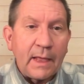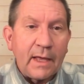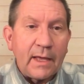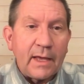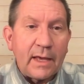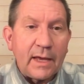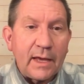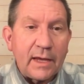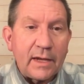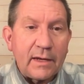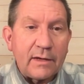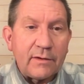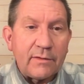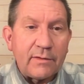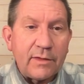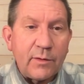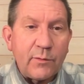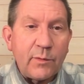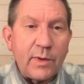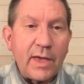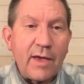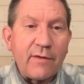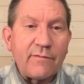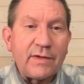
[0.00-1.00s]
And
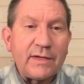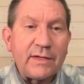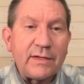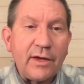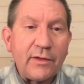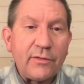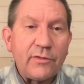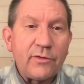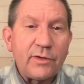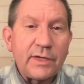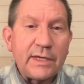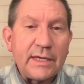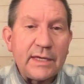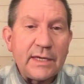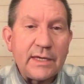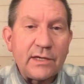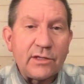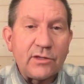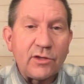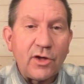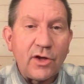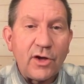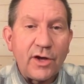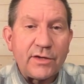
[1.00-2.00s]
then we have another key
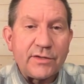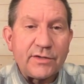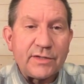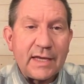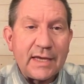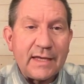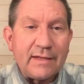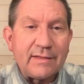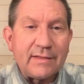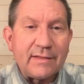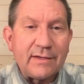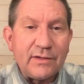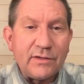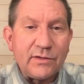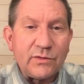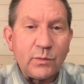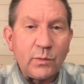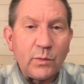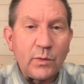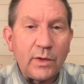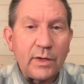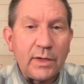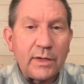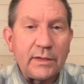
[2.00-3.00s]
clause, and this
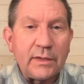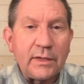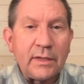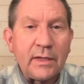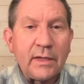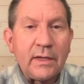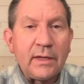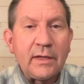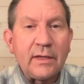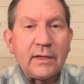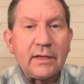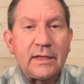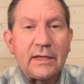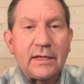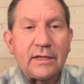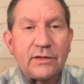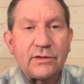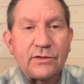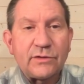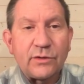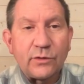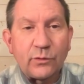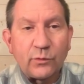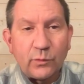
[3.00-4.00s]
one
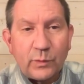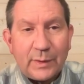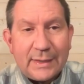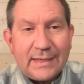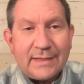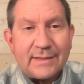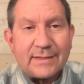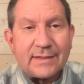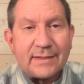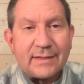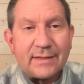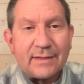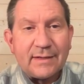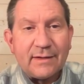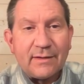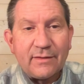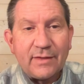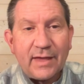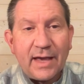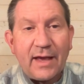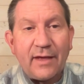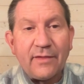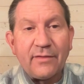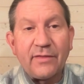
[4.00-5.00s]
is the
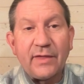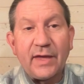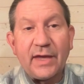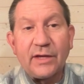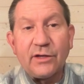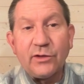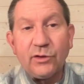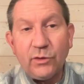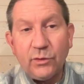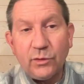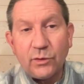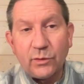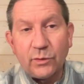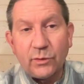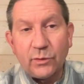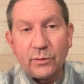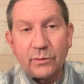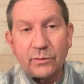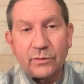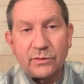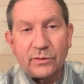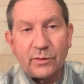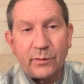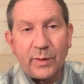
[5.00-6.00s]
reason that they knew.
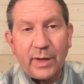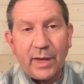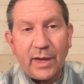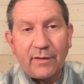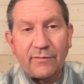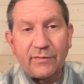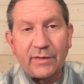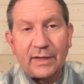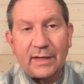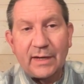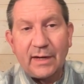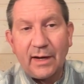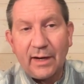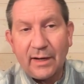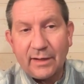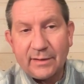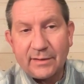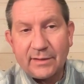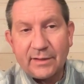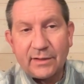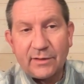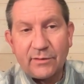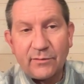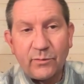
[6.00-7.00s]
So we have the
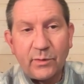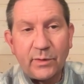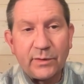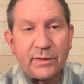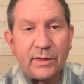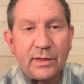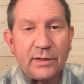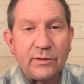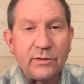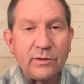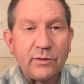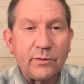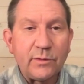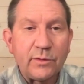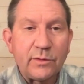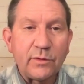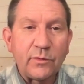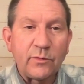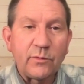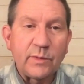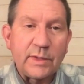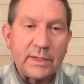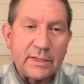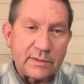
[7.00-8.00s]
content of what they knew and
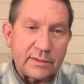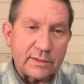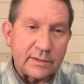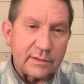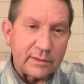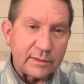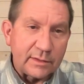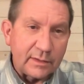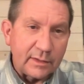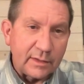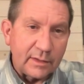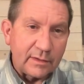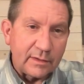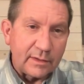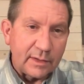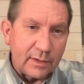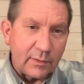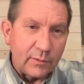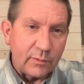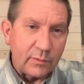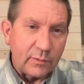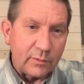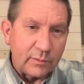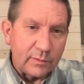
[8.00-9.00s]
the reason
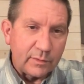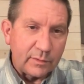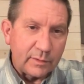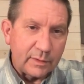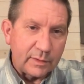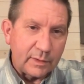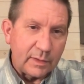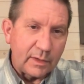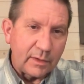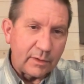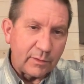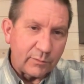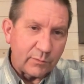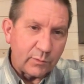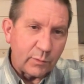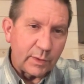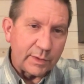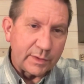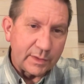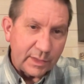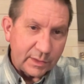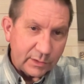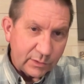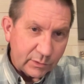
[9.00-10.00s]
of
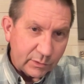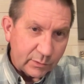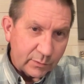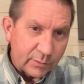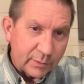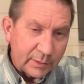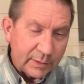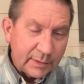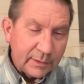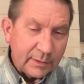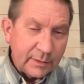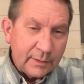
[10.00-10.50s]
what they knew.